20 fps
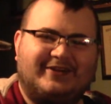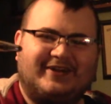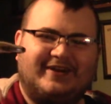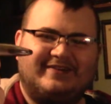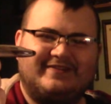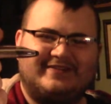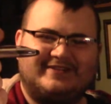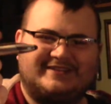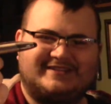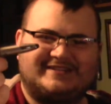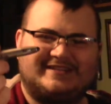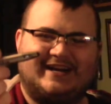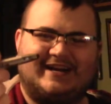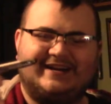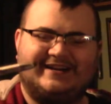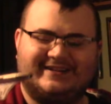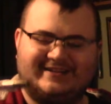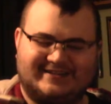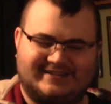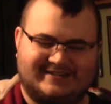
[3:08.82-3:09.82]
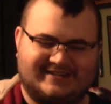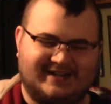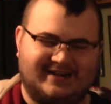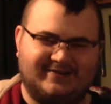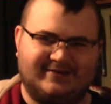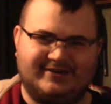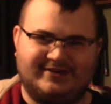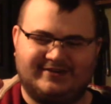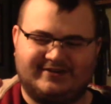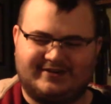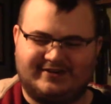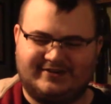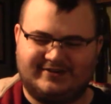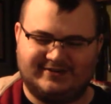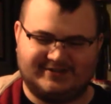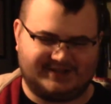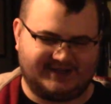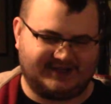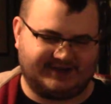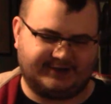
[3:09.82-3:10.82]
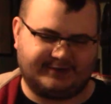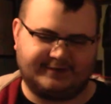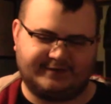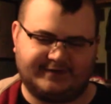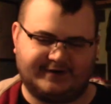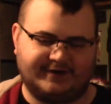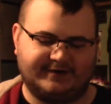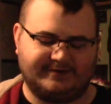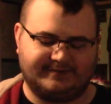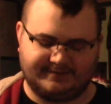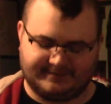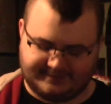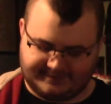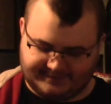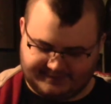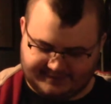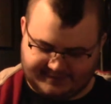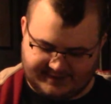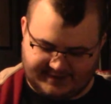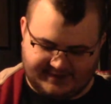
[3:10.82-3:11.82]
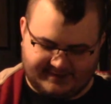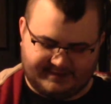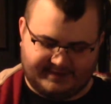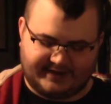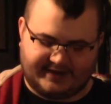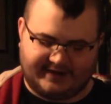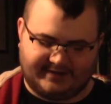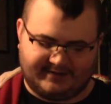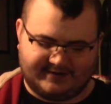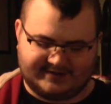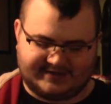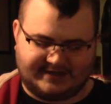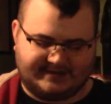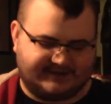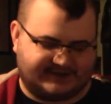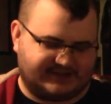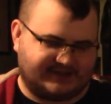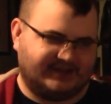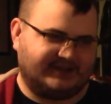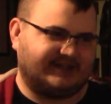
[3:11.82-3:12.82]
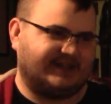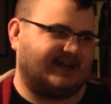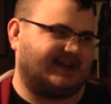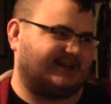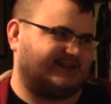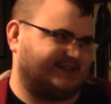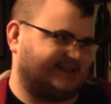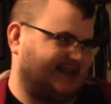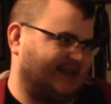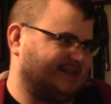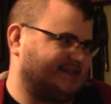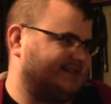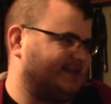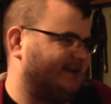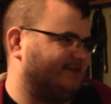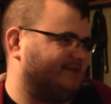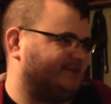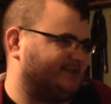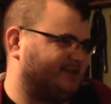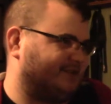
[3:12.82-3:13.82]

have a stylus, that way you can use it on your phone. But I won't demonstrate that because last time it